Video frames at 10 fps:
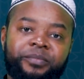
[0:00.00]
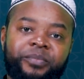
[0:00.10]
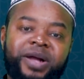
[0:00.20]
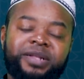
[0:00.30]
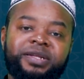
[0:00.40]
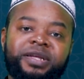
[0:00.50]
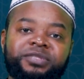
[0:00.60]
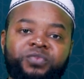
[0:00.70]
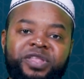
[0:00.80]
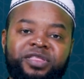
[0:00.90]

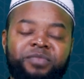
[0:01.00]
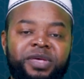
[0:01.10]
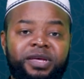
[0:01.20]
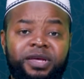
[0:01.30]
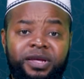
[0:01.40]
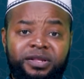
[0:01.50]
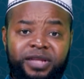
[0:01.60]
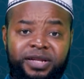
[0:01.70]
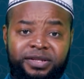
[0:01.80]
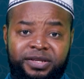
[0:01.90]
partners with me in
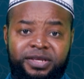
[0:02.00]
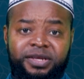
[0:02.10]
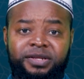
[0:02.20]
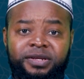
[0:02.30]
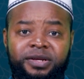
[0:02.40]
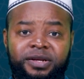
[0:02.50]
that deed.